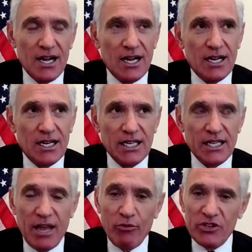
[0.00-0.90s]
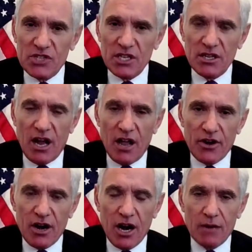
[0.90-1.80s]
And then we see the
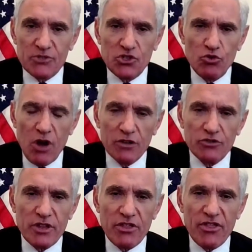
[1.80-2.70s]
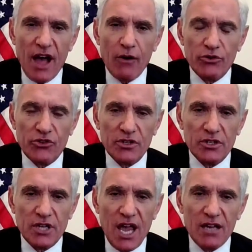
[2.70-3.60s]
other harms,
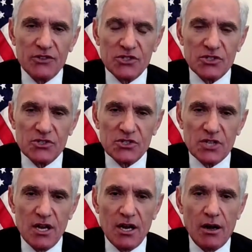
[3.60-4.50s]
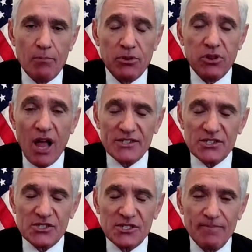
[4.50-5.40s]
200,000 cases
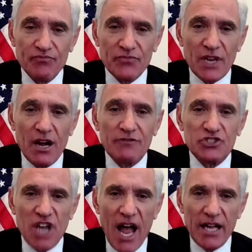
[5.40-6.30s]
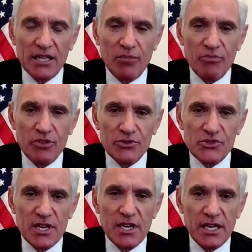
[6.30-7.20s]
plus of child
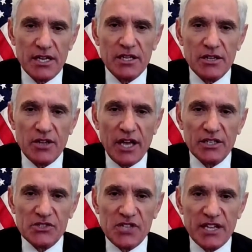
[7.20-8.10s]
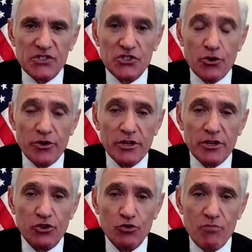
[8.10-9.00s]
abuse in the United States during
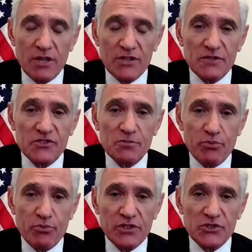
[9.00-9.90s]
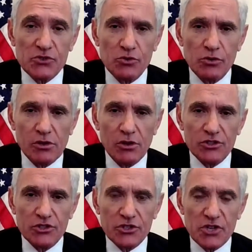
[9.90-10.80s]
the 2 months of spring school
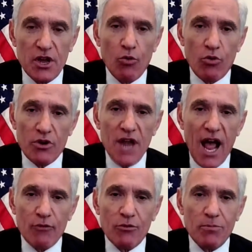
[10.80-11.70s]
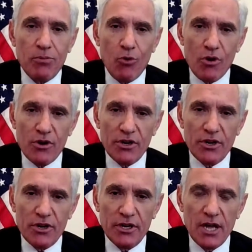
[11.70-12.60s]
closures were not
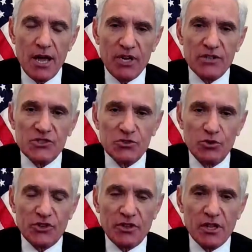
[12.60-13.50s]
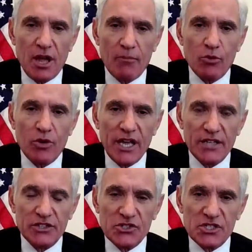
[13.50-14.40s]
reported because schools are the #1
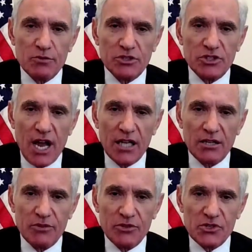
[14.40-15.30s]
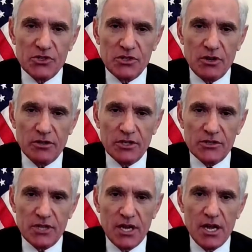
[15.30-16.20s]
agency where child abuse is
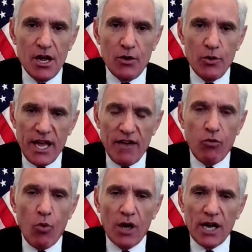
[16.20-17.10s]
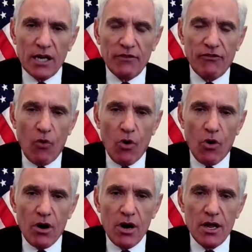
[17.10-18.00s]
noticed. We have 1 out of
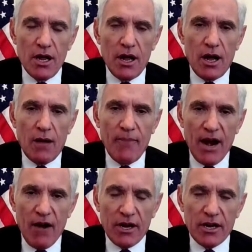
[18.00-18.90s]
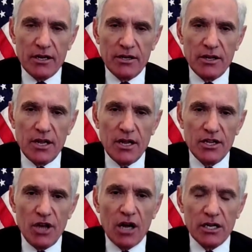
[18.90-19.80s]
4 American
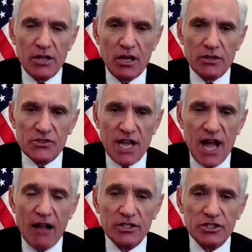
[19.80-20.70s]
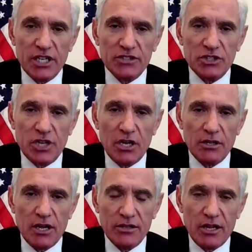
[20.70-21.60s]
young adults, college-age
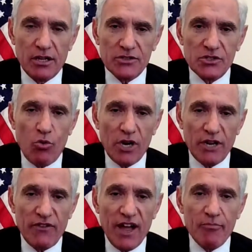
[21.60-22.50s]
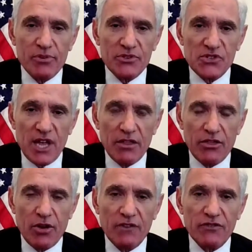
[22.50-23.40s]
adults, 25%
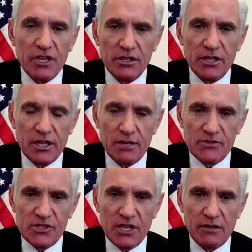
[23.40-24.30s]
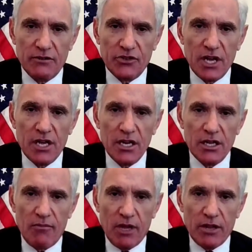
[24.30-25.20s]
thought of killing themselves
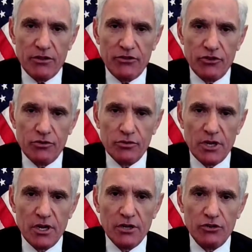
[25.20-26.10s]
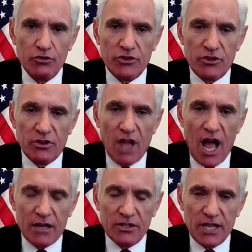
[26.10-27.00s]
in the month of June due to the
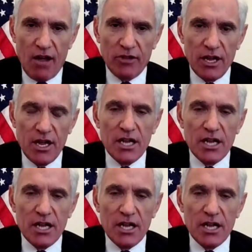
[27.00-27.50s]
lockdown.